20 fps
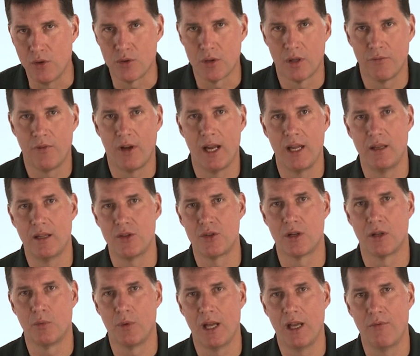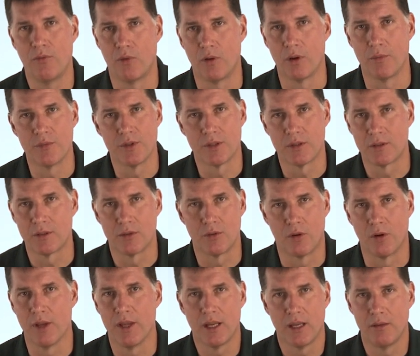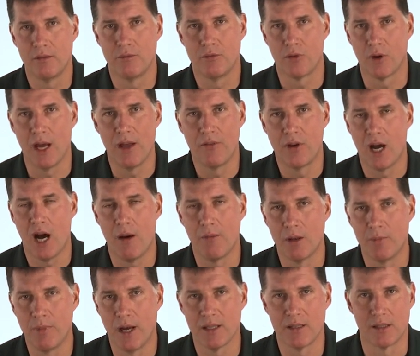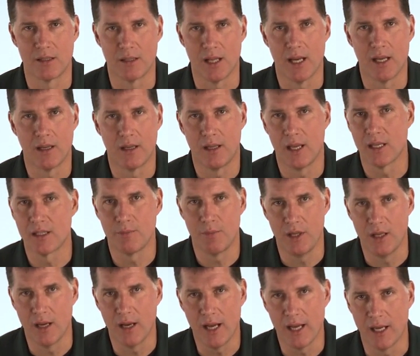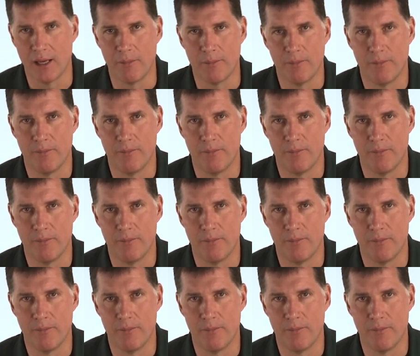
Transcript: user-defined digital waveforms, or they can drive common buses like SPI.